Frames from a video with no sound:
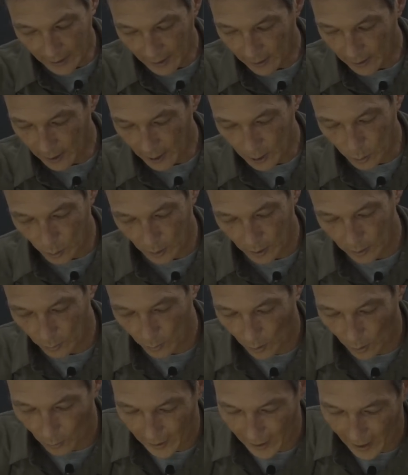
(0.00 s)
in this one,
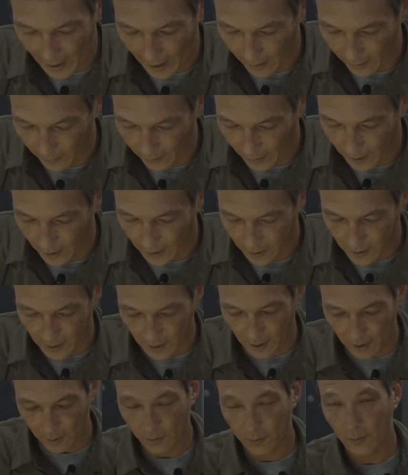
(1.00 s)
what we have is
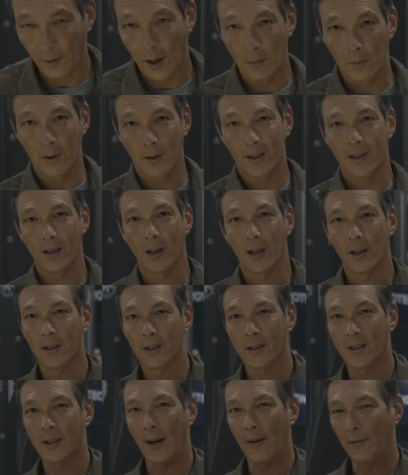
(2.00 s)
the famous
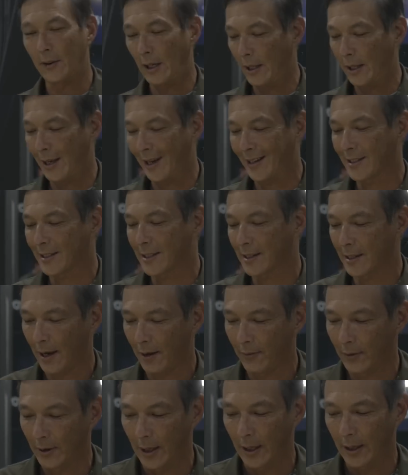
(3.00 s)
70, the
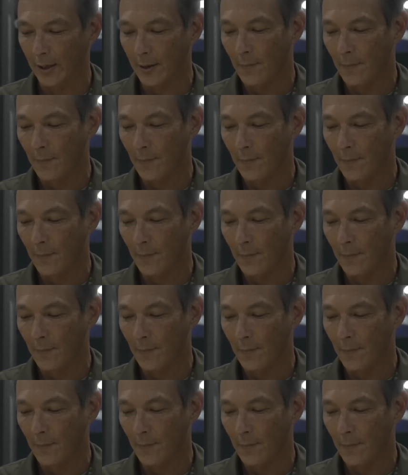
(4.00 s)
X70,